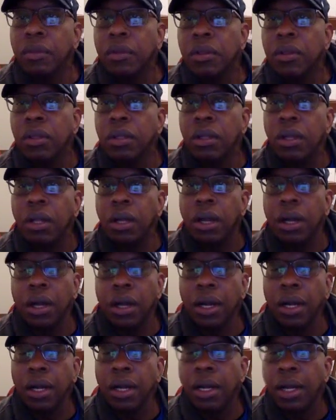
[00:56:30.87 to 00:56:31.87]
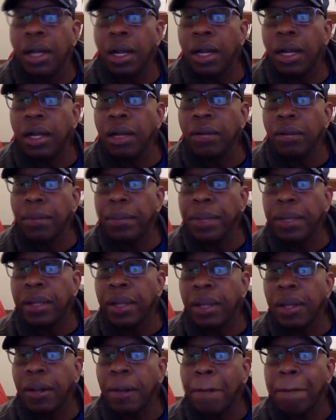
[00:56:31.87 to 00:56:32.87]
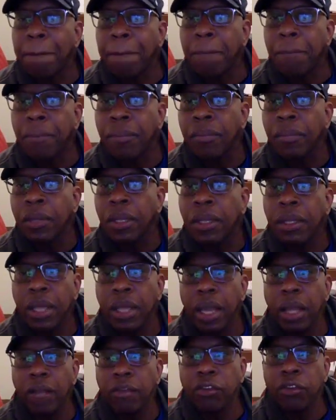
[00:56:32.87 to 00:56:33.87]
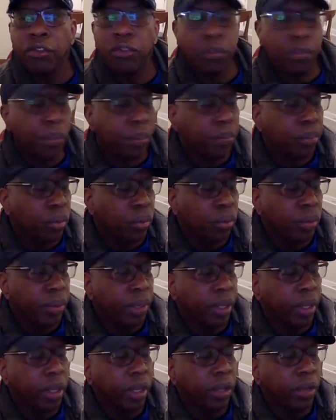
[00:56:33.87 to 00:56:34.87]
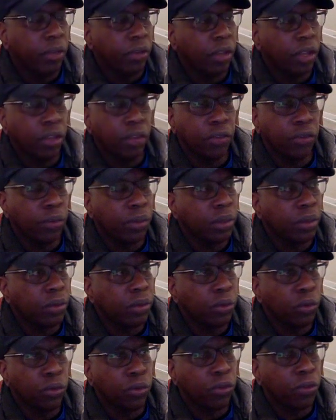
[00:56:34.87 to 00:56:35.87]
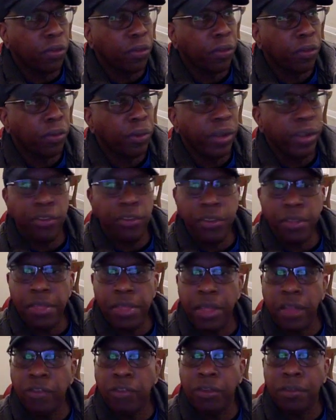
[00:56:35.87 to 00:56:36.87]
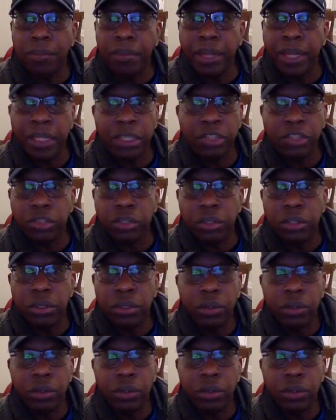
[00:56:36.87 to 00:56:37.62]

Hi, Rebecca. Yes, a super bloom it's one of those crazy things of nature.